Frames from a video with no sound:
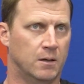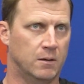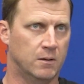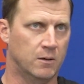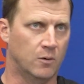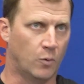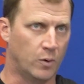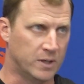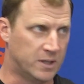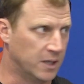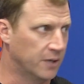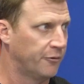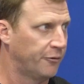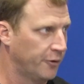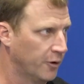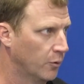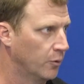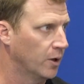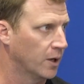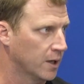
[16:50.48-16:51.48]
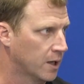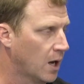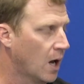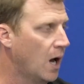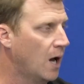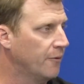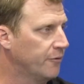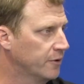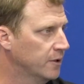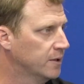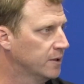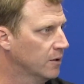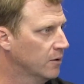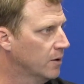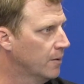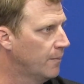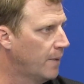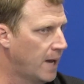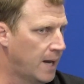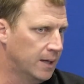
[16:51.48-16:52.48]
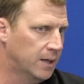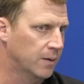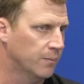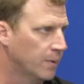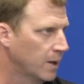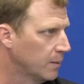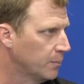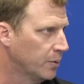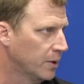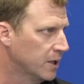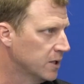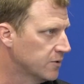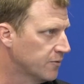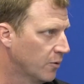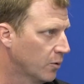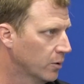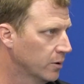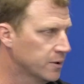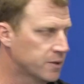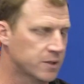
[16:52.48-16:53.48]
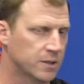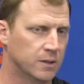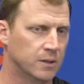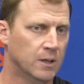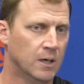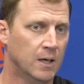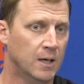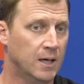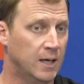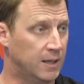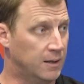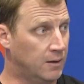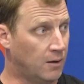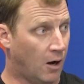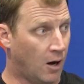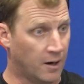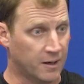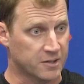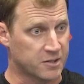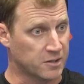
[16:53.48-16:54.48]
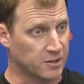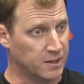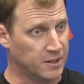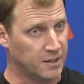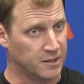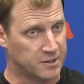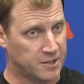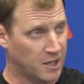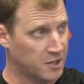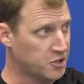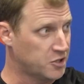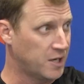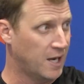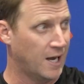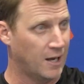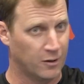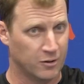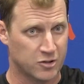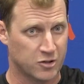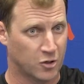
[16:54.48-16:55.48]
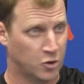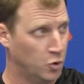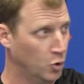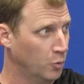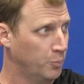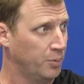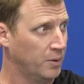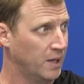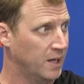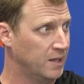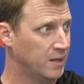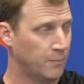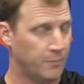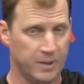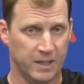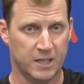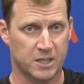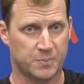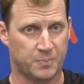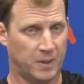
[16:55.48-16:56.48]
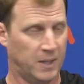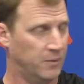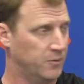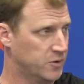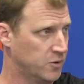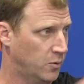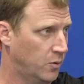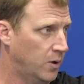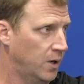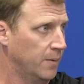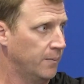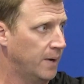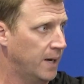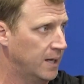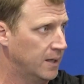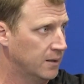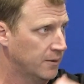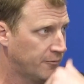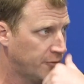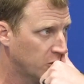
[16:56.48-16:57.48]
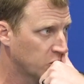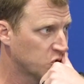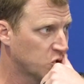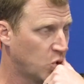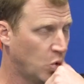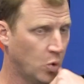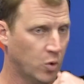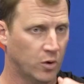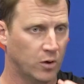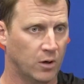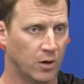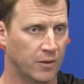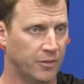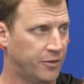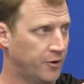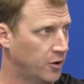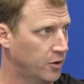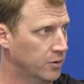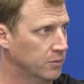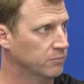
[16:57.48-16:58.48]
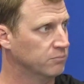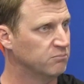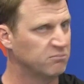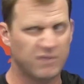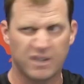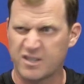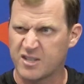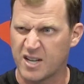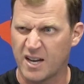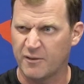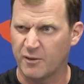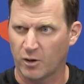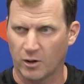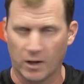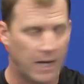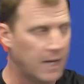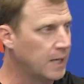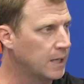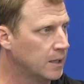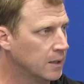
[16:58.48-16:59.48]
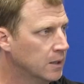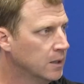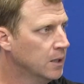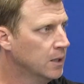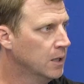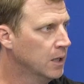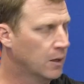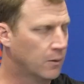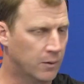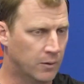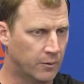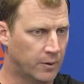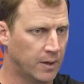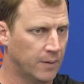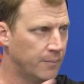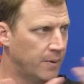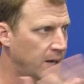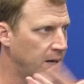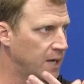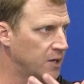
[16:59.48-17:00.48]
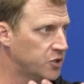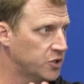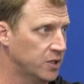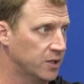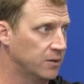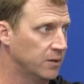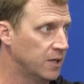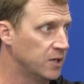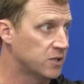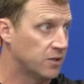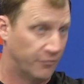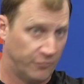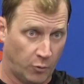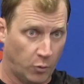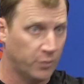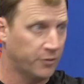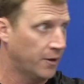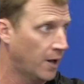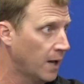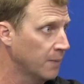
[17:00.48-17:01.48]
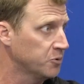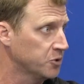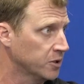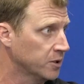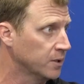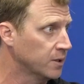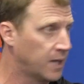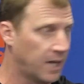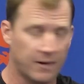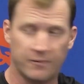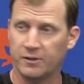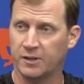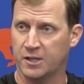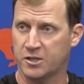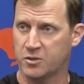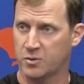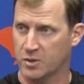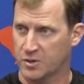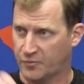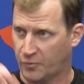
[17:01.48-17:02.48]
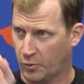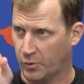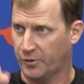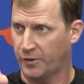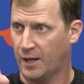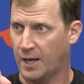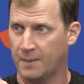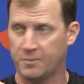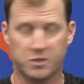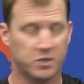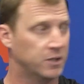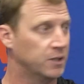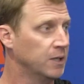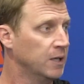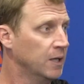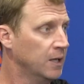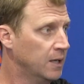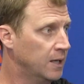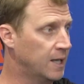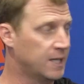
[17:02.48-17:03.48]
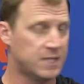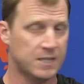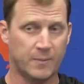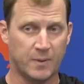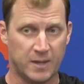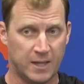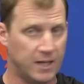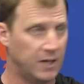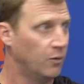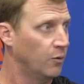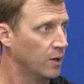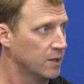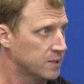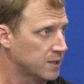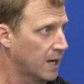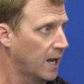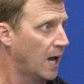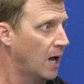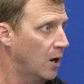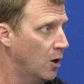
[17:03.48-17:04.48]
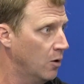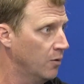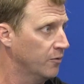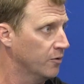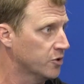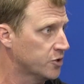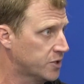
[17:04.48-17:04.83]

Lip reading: We did feel really confident, though, that Matt could make plays for us. And honestly, the touchdown is a cool play. The biggest play was the one he made in the first quarter on 3rd and 7 or 8. And we run a mesh, and he's the fourth option, and Kevin gets to his fourth option, hits him, and then he runs a guy over,